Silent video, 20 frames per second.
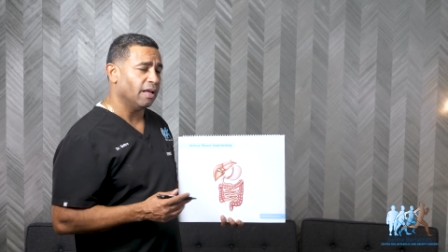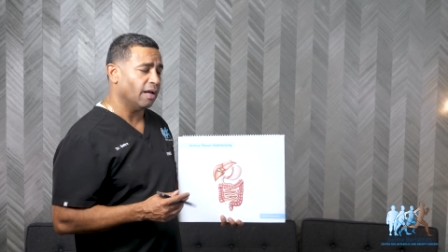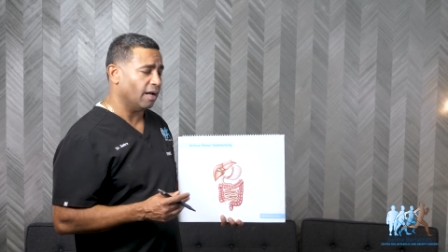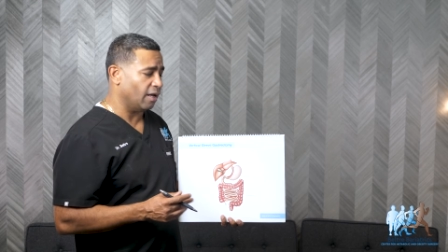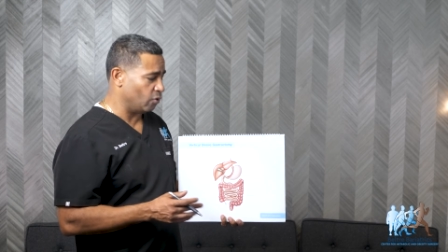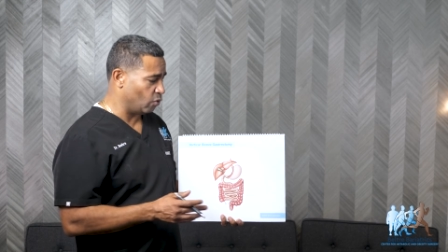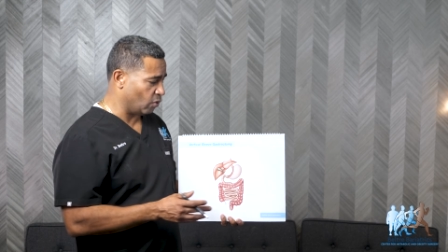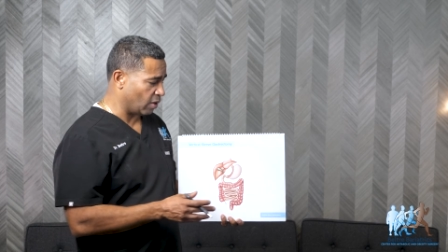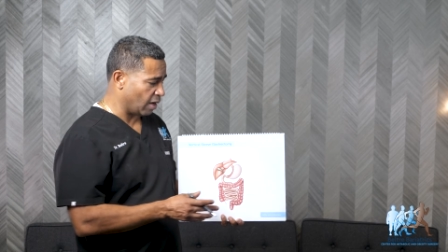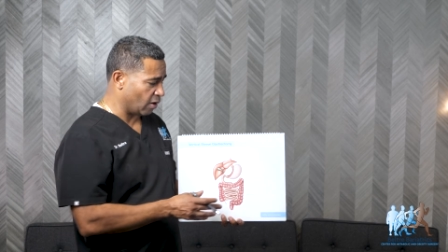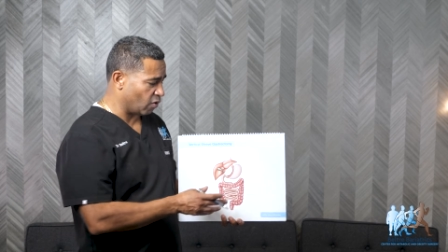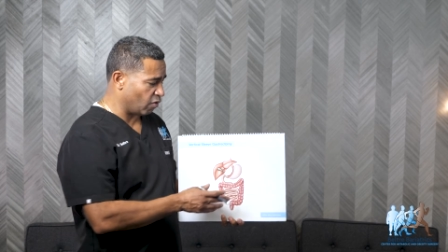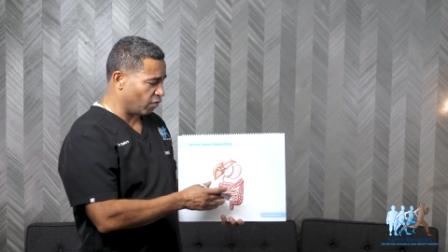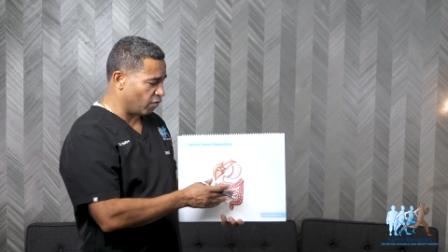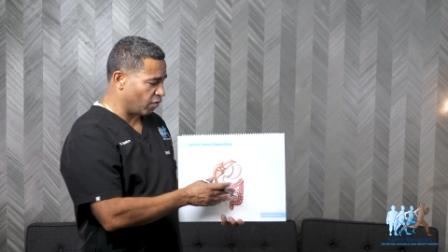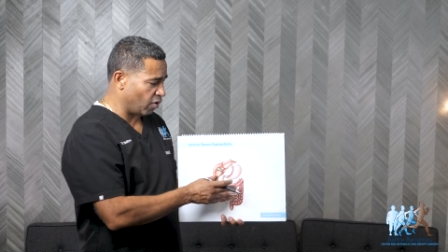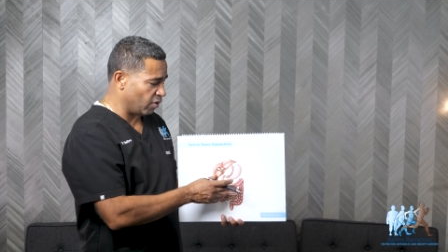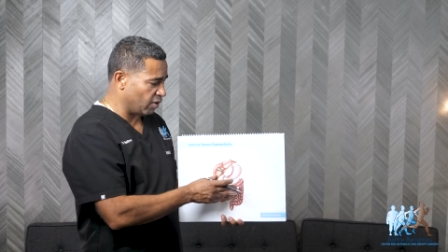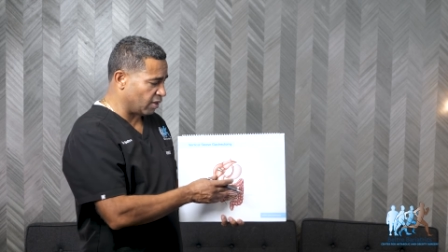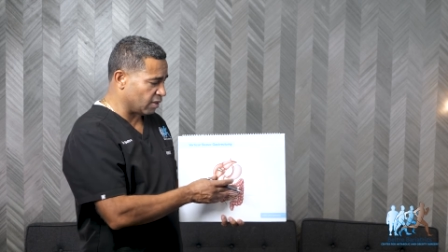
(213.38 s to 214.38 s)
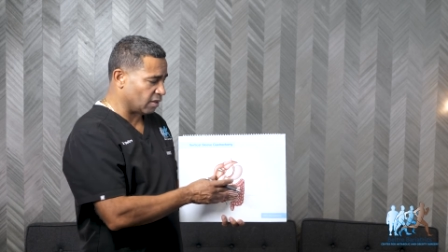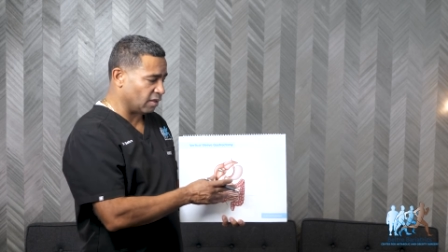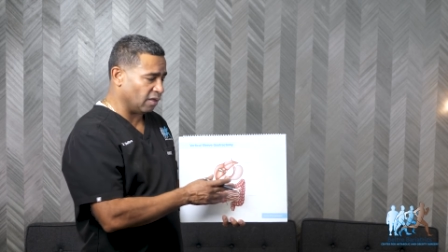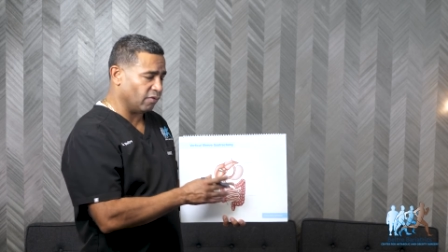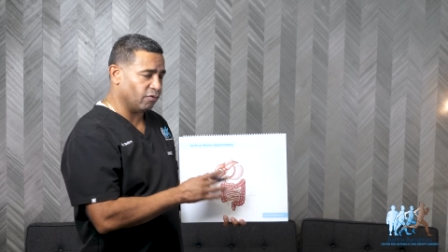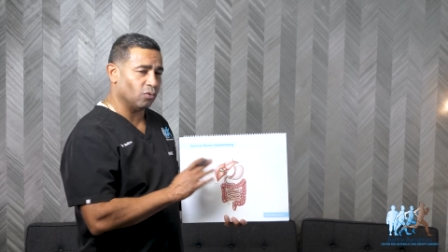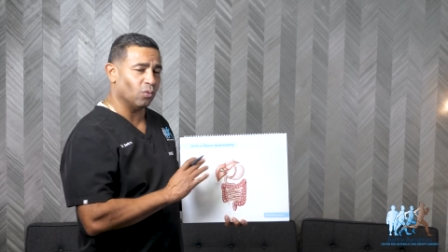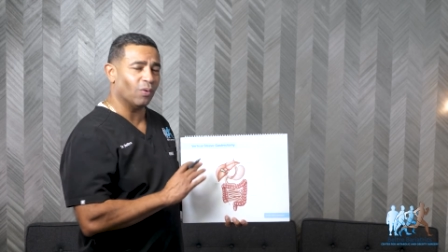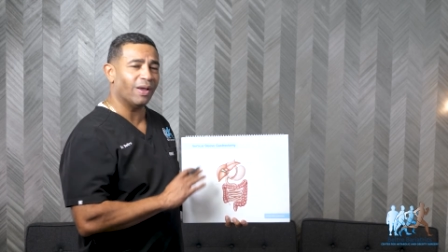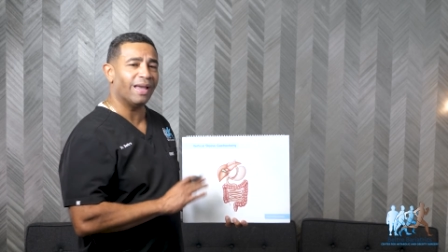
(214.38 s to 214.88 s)
uh, you can convert the
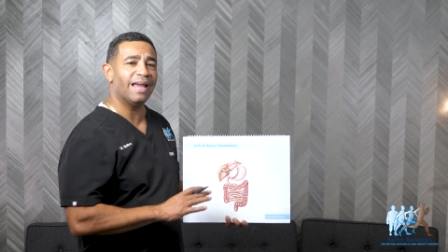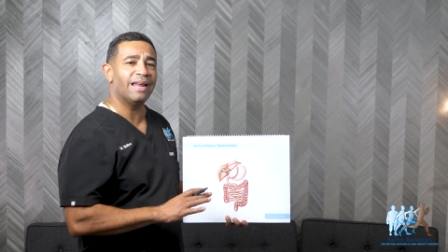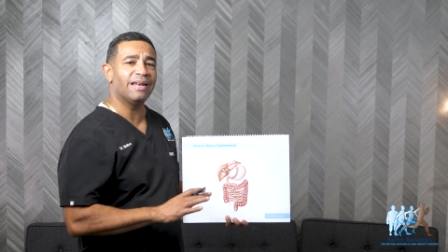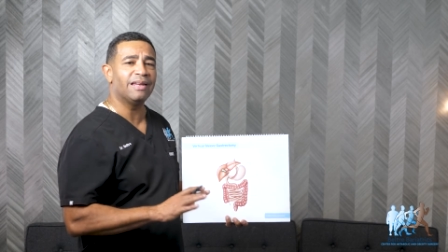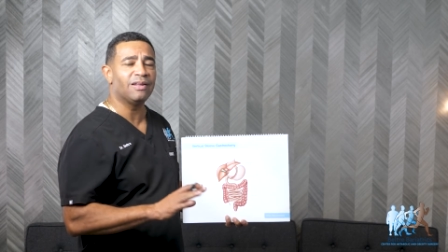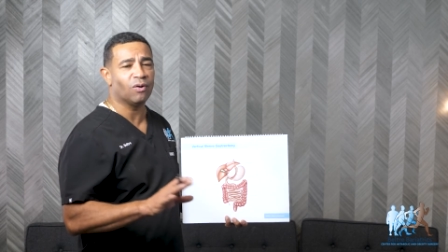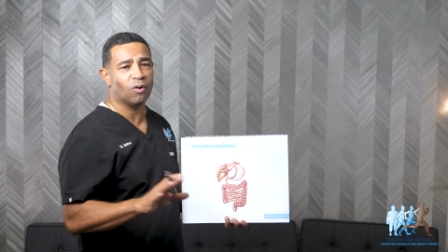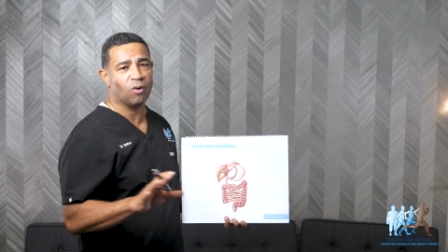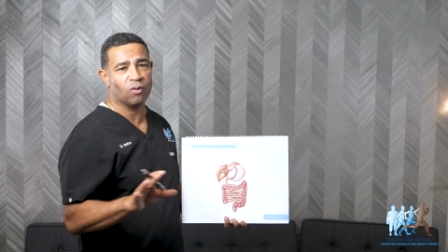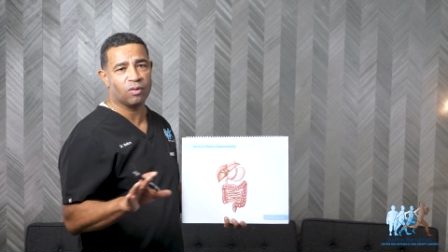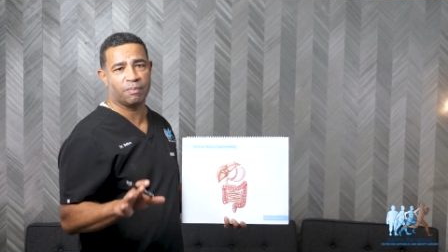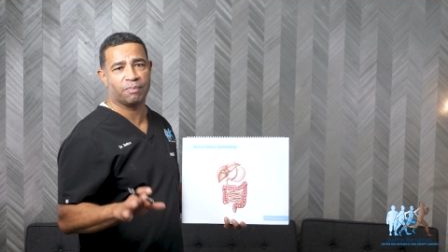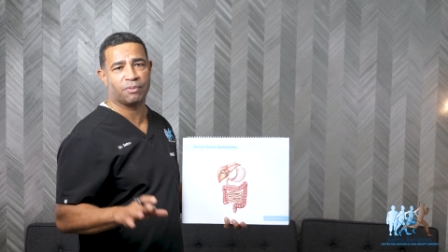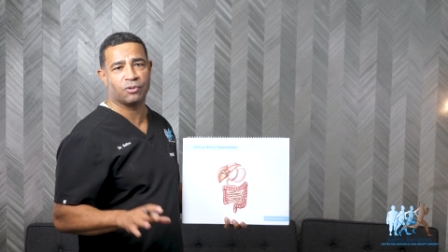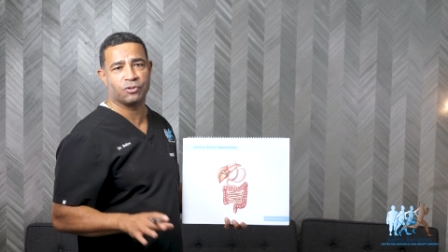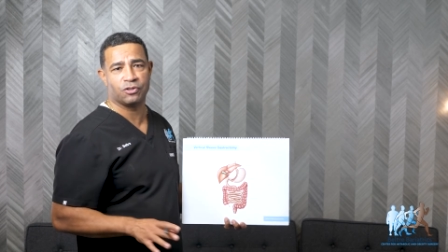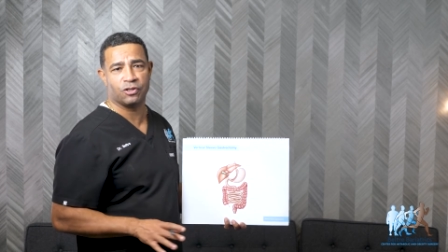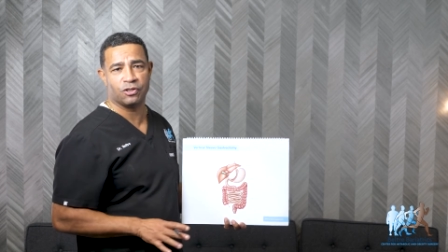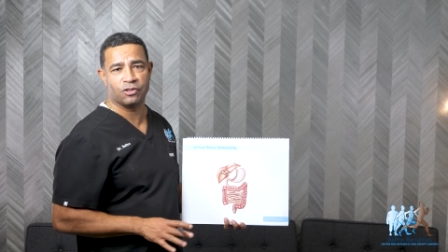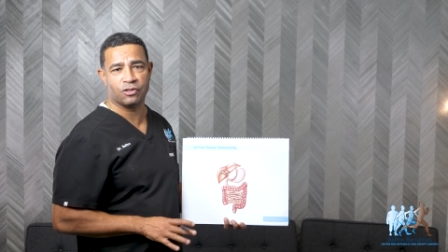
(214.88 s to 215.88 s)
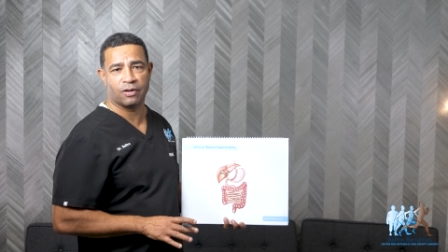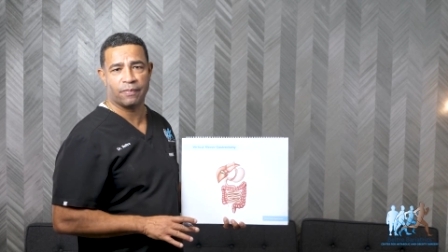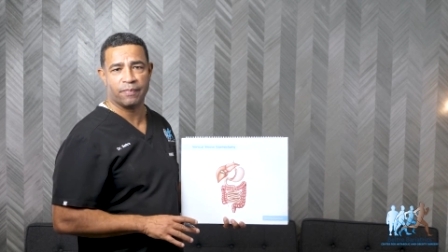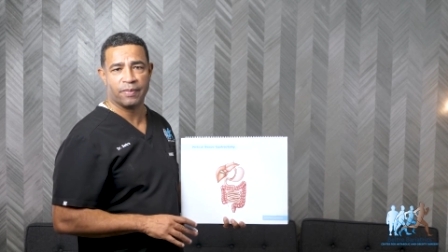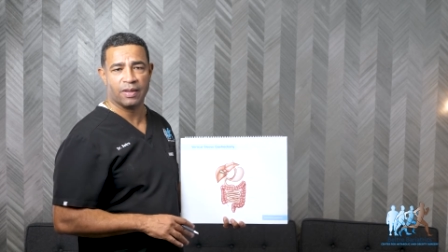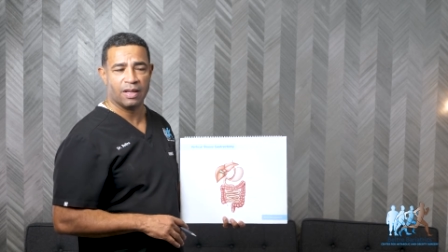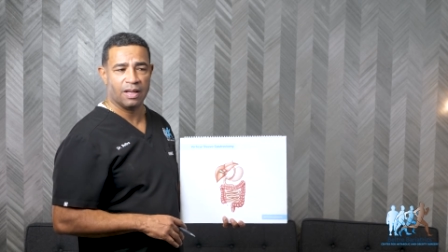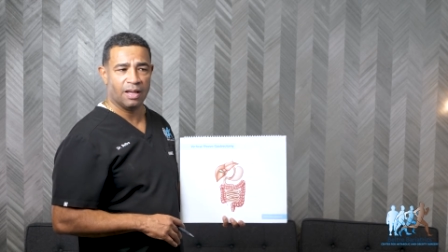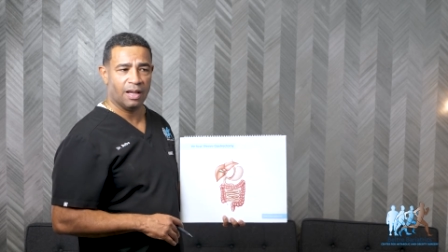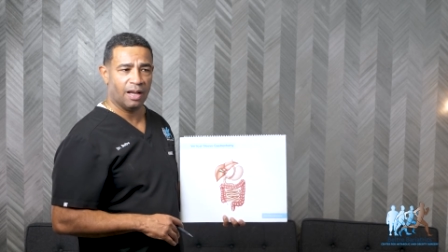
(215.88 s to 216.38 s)
sleeve to any other procedure
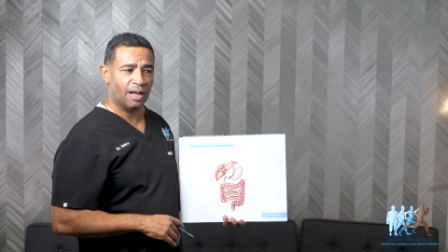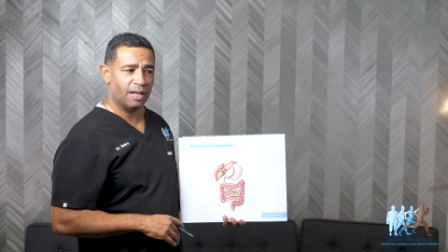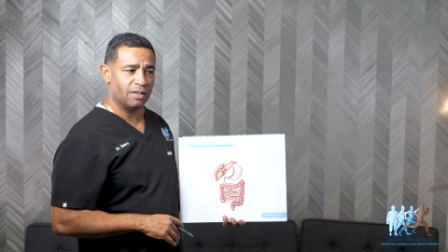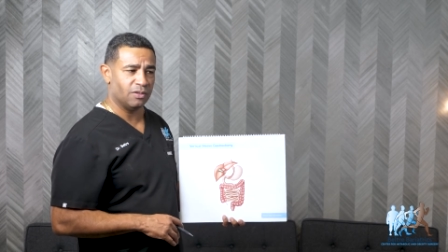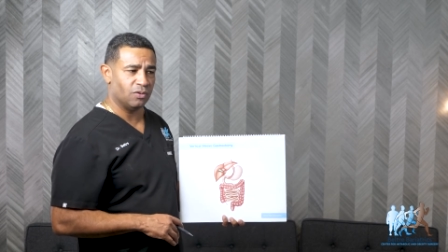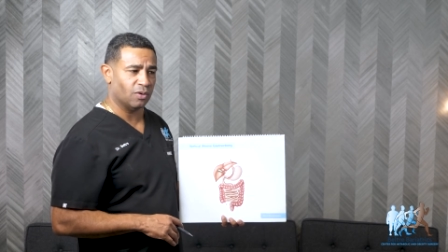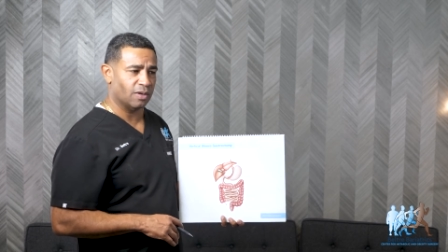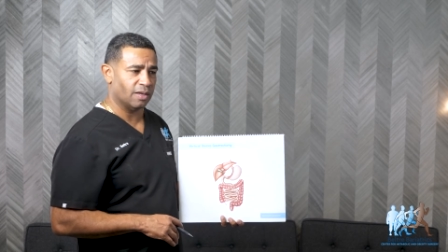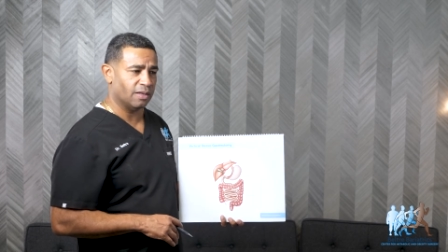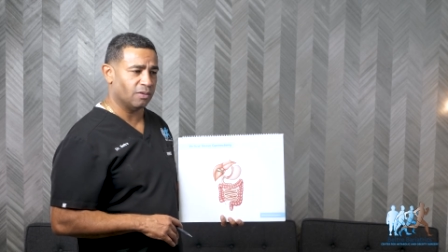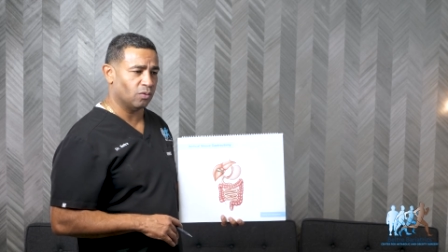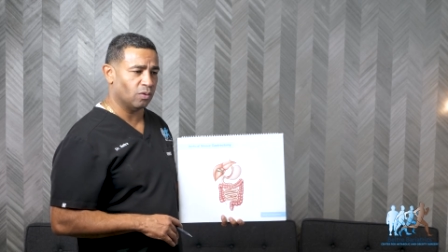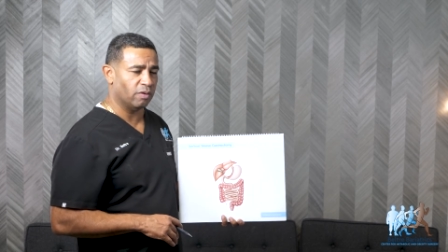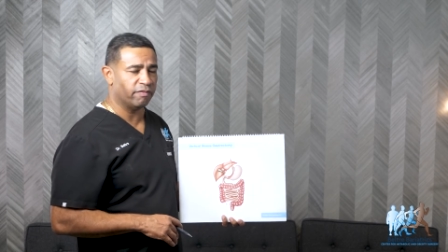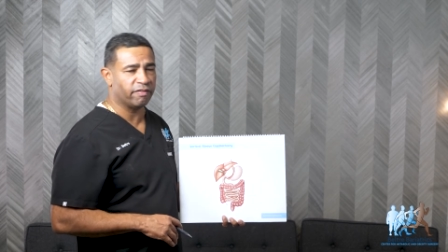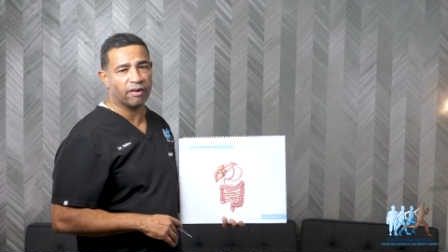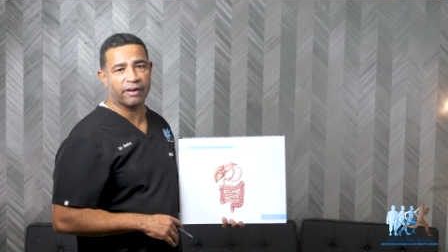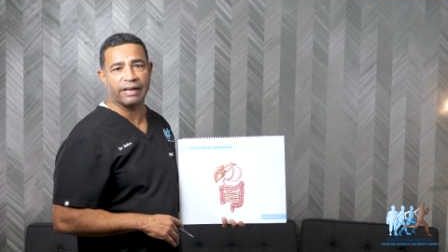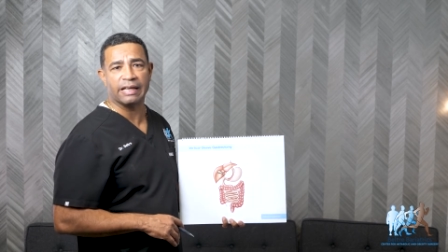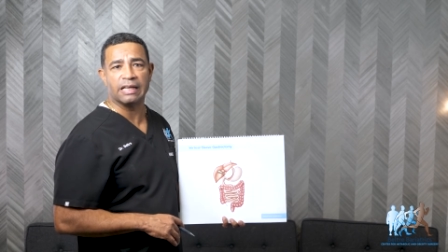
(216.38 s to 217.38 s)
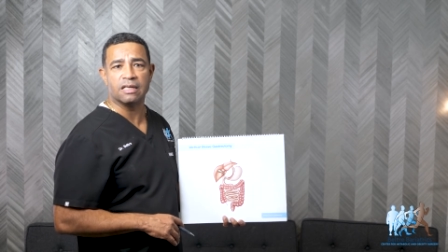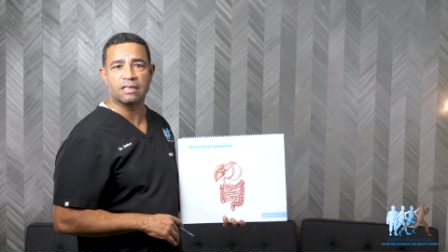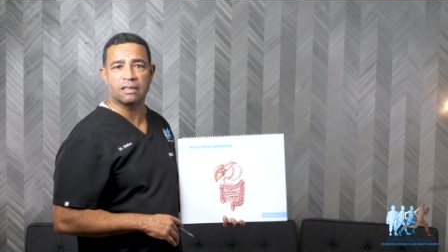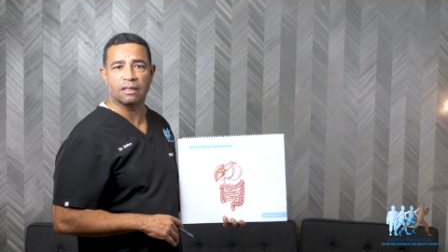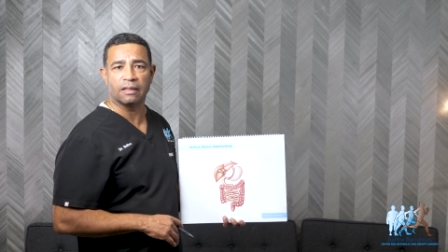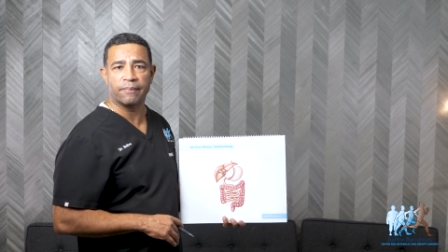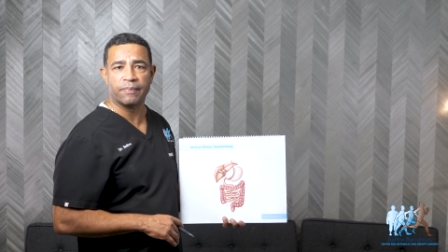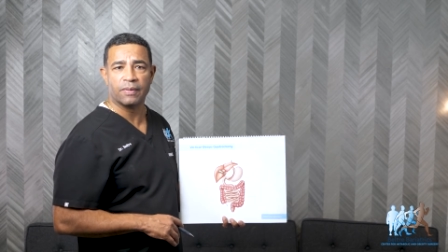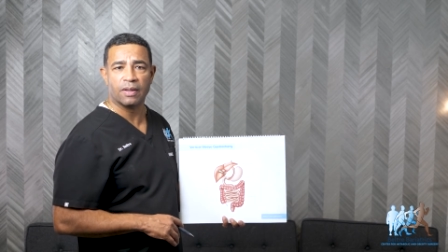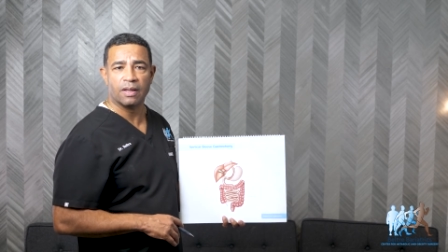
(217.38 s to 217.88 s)
and you can do it very
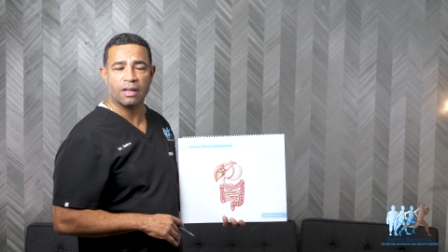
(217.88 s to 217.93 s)
easily.